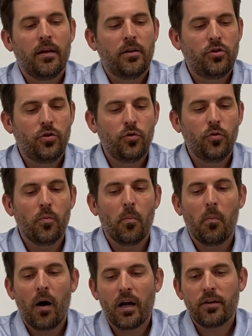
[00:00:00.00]
to
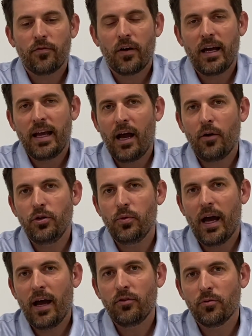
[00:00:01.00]
modify how you
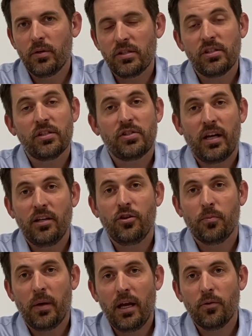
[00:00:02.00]
have your business and your
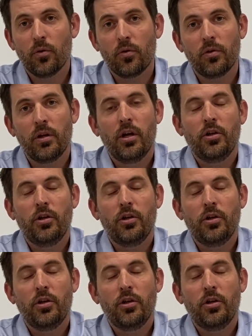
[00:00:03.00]
payroll